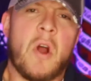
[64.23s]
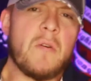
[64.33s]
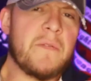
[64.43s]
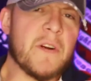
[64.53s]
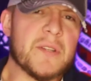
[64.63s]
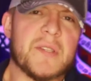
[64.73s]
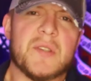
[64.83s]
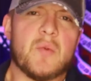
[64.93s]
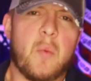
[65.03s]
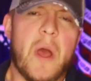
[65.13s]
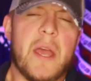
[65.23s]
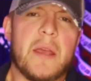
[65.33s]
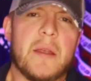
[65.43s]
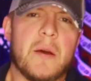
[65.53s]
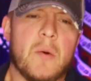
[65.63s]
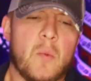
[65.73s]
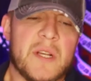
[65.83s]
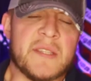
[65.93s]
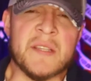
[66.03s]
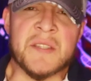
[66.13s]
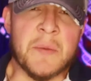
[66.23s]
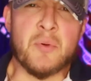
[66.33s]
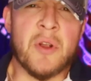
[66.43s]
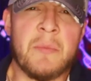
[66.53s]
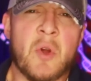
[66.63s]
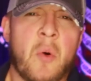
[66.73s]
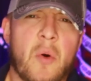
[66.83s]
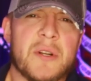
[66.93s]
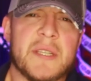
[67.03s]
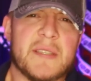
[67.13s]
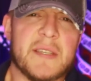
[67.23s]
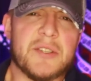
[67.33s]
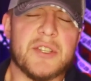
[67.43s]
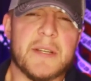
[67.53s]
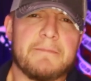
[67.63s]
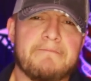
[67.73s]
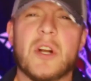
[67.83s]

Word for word: Roe versus Wade was this Supreme Court decision